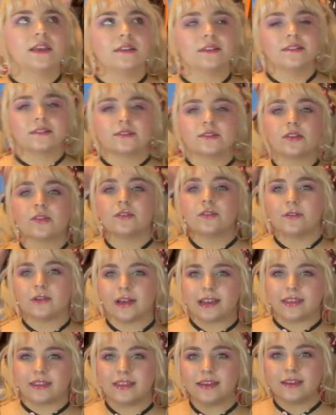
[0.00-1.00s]
So
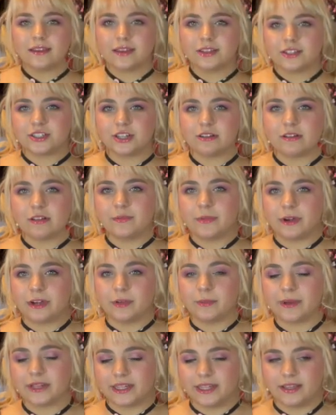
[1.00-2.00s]
I think that Cherry Berry
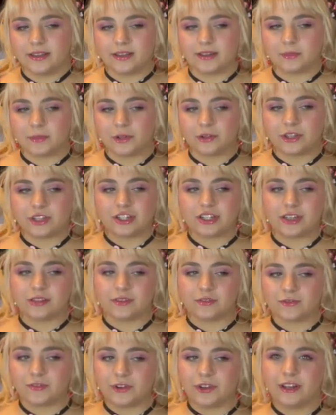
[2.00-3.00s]
Bunny and Milky Chan
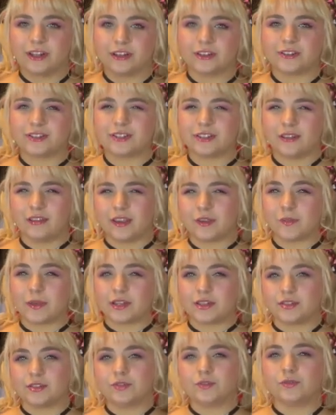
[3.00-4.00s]
the Fawn are still like my
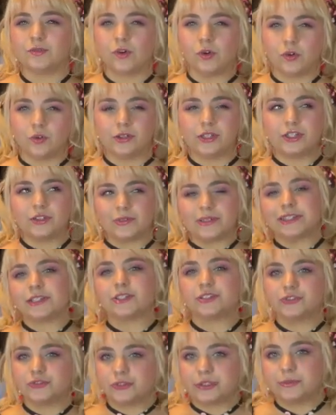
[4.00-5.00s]
2 holy
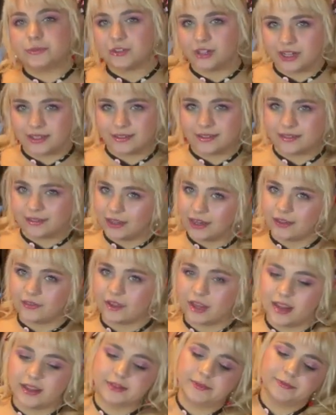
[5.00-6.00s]
grail dream dresses that I've
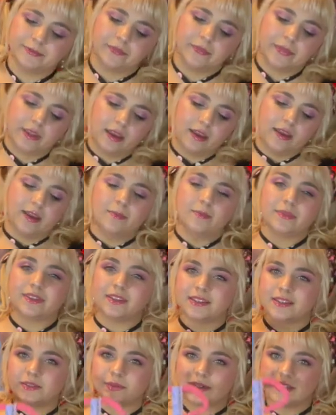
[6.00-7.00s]
gotten, but
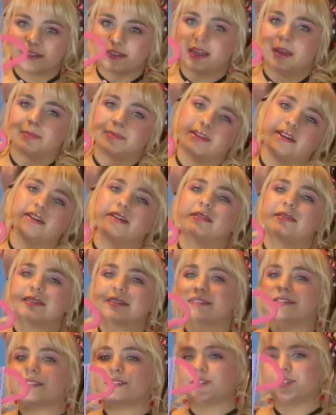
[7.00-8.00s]
this one is up there.
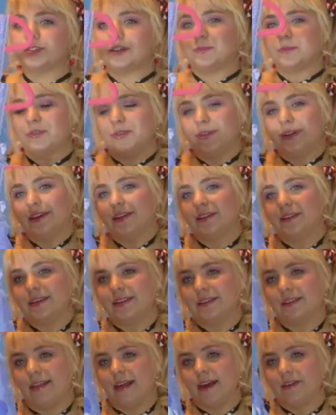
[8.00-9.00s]
This is Dream Marine
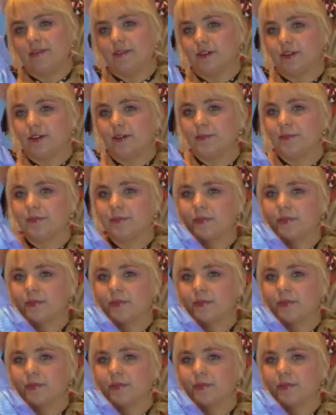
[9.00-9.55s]
in lavender.